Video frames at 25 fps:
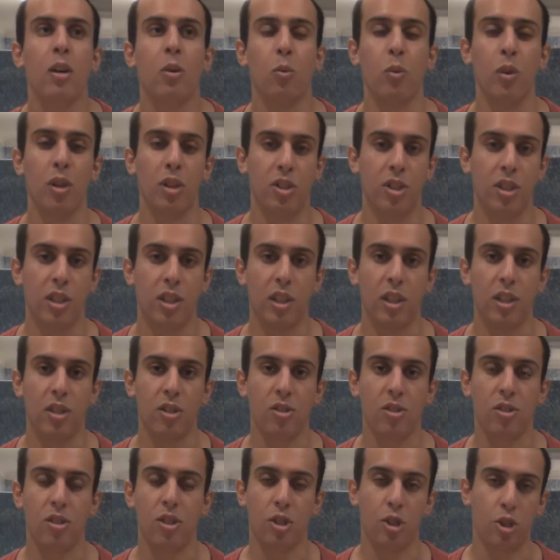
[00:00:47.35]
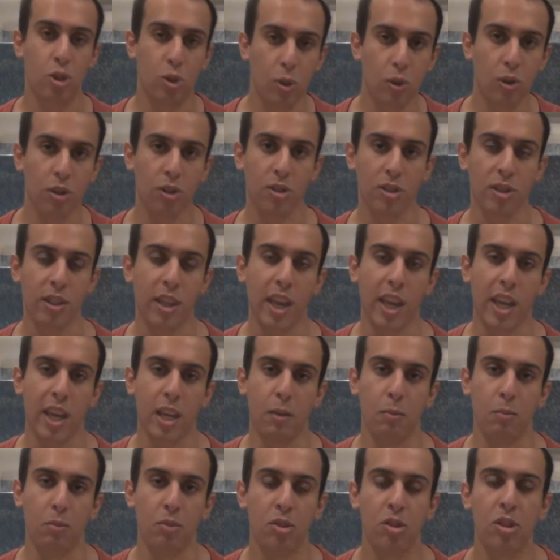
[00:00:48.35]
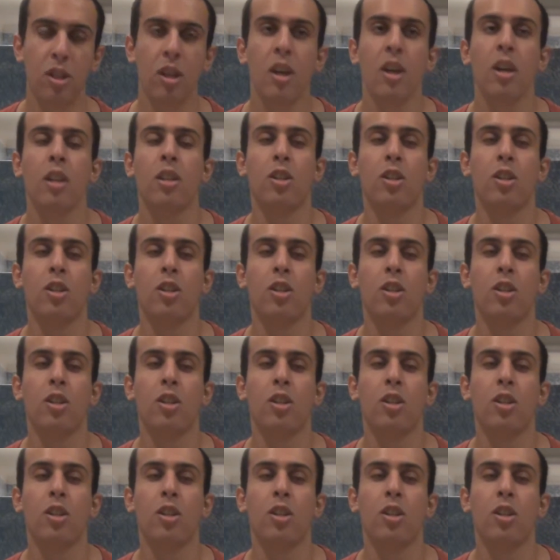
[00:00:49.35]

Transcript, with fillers: which is the Souls games.